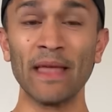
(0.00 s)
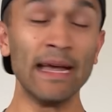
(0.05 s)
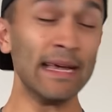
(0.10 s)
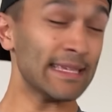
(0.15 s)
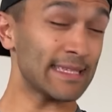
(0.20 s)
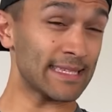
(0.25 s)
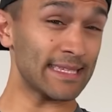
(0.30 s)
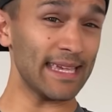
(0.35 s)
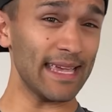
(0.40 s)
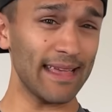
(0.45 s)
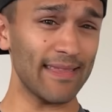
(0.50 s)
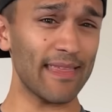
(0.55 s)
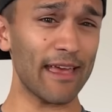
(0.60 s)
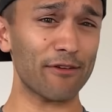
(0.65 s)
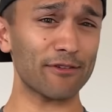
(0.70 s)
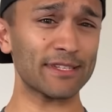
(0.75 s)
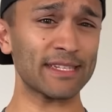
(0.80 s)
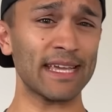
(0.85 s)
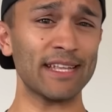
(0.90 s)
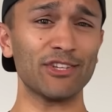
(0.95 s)
Seeing their
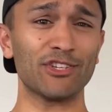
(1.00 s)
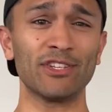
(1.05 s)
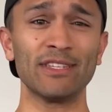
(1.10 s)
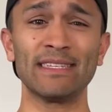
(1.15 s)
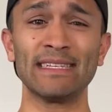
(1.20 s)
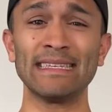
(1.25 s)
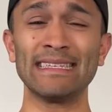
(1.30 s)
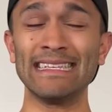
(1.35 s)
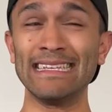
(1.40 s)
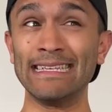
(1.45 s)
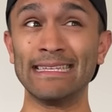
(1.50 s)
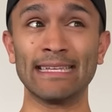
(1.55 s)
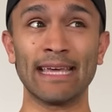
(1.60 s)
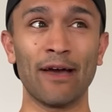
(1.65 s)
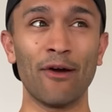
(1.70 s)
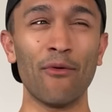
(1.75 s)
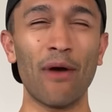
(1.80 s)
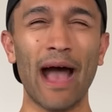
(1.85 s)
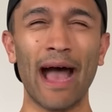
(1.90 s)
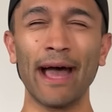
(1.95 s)
attention to
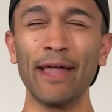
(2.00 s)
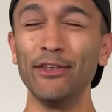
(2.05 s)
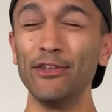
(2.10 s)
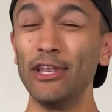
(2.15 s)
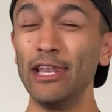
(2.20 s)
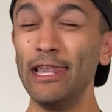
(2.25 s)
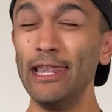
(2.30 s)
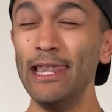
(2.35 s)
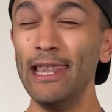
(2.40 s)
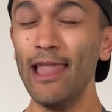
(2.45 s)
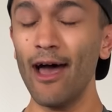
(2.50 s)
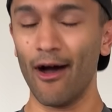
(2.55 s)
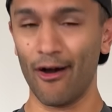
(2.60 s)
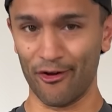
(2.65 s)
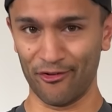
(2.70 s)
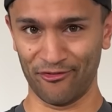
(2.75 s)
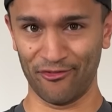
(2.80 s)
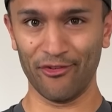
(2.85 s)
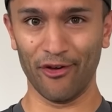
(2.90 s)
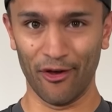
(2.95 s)
detail and
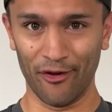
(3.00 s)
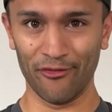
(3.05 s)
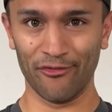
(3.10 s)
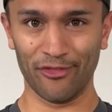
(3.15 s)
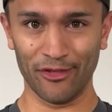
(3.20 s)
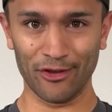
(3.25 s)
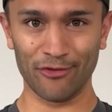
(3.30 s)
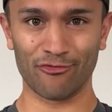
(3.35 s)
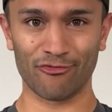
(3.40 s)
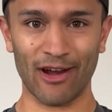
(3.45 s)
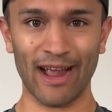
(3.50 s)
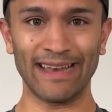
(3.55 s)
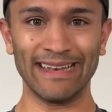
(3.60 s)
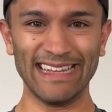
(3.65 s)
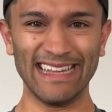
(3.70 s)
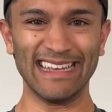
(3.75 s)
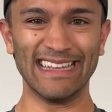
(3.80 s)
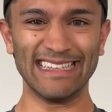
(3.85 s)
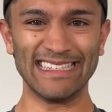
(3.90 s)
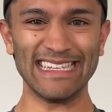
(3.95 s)
love of the
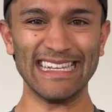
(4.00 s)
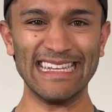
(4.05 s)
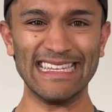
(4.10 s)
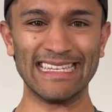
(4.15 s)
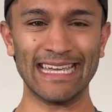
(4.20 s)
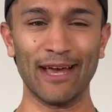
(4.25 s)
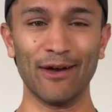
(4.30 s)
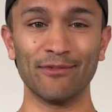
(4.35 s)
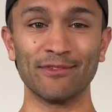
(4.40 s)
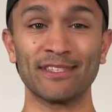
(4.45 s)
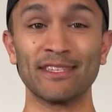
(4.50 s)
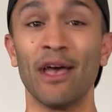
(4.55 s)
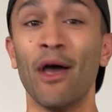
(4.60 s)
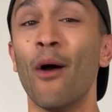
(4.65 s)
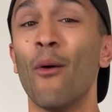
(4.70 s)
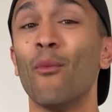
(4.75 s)
granular details